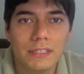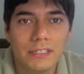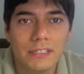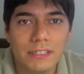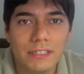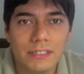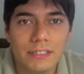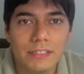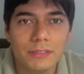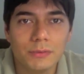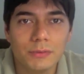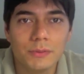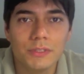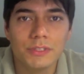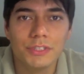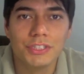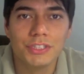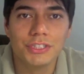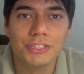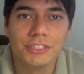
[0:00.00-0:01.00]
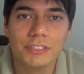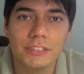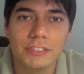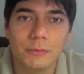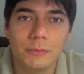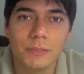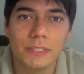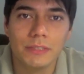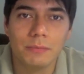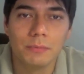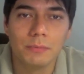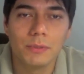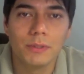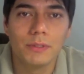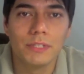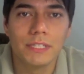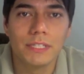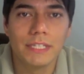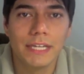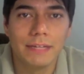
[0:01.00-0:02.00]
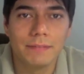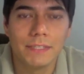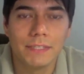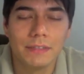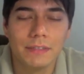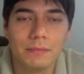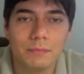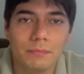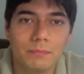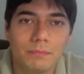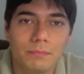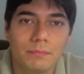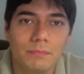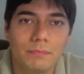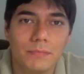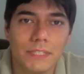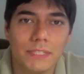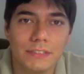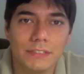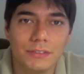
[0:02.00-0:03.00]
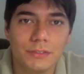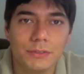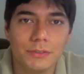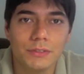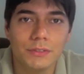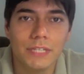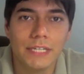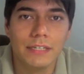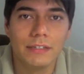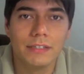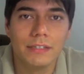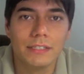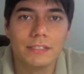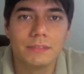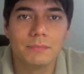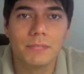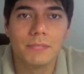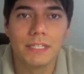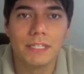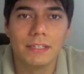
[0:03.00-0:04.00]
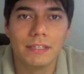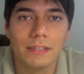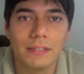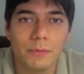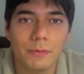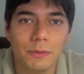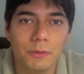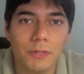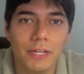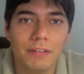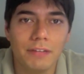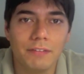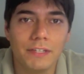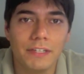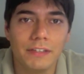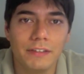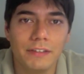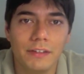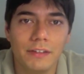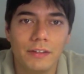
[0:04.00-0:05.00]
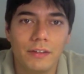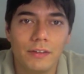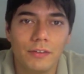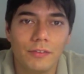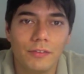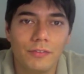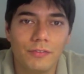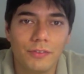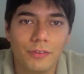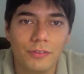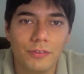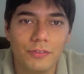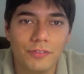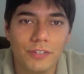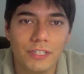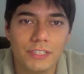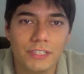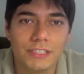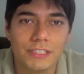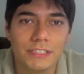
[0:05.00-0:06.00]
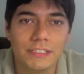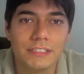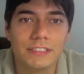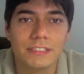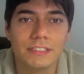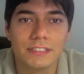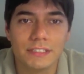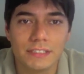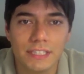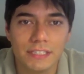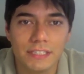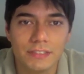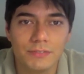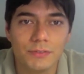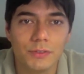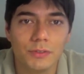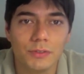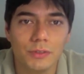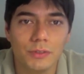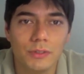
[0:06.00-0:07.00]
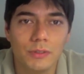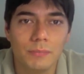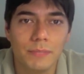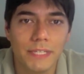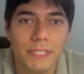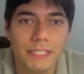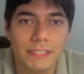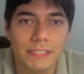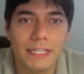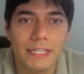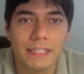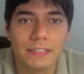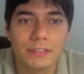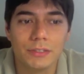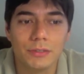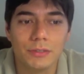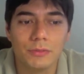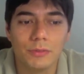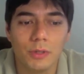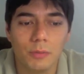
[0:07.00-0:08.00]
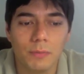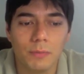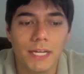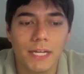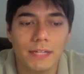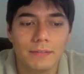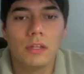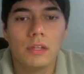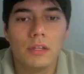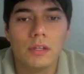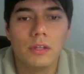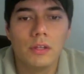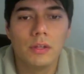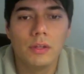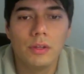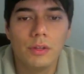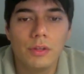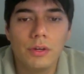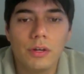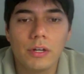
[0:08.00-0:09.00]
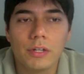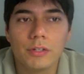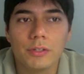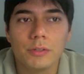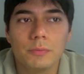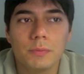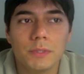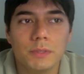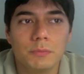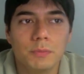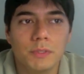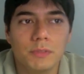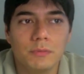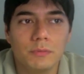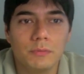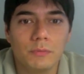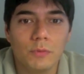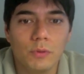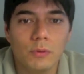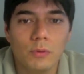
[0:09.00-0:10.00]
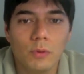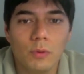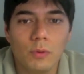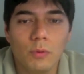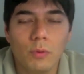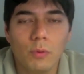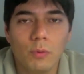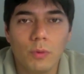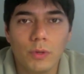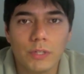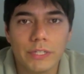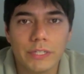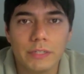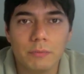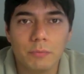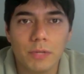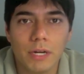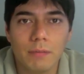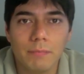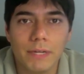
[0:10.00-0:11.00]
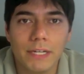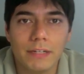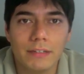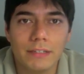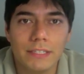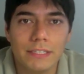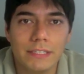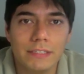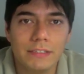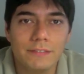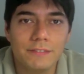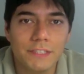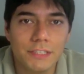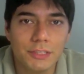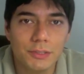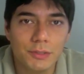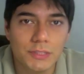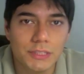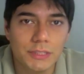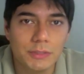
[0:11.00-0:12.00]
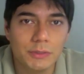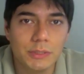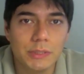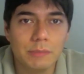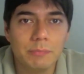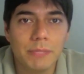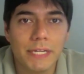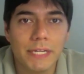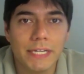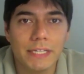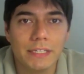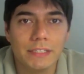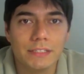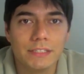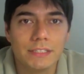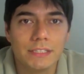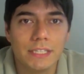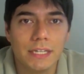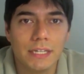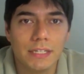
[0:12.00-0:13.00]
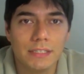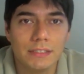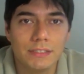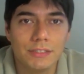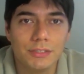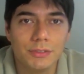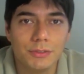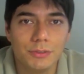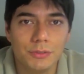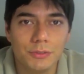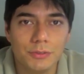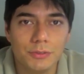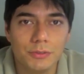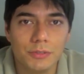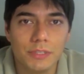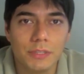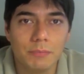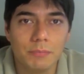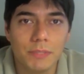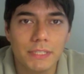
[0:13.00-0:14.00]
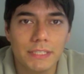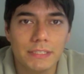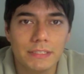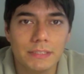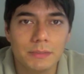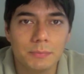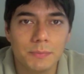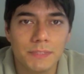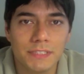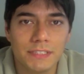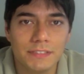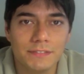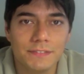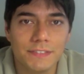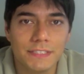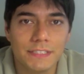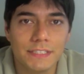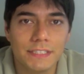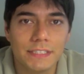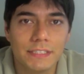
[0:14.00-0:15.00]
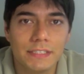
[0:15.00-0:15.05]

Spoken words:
This will ensure that when the prototype is due later this month, that we will have a full functioning, successful tic-tac-toe robot. Though our group has been working primarily individually or in pairs to complete the specific